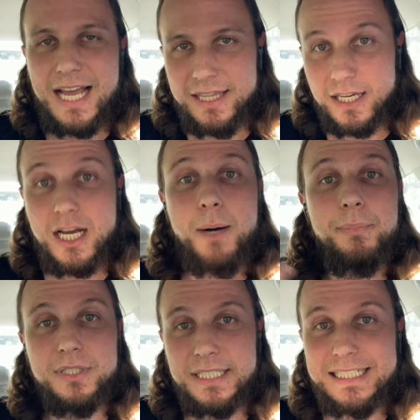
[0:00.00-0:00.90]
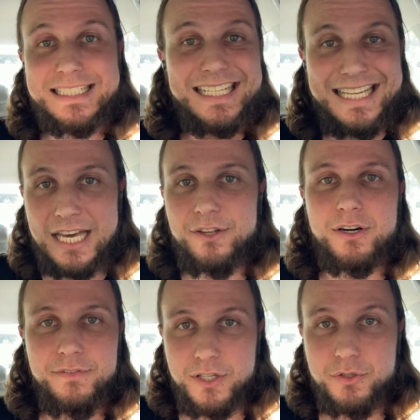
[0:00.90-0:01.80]
and the coupling
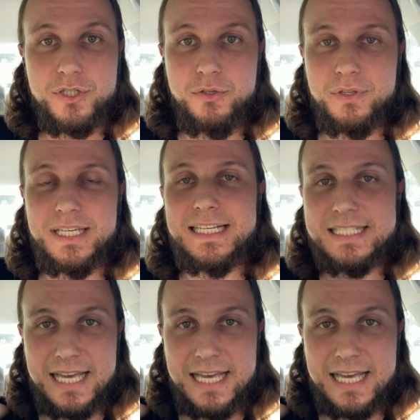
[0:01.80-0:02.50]
together of those two things,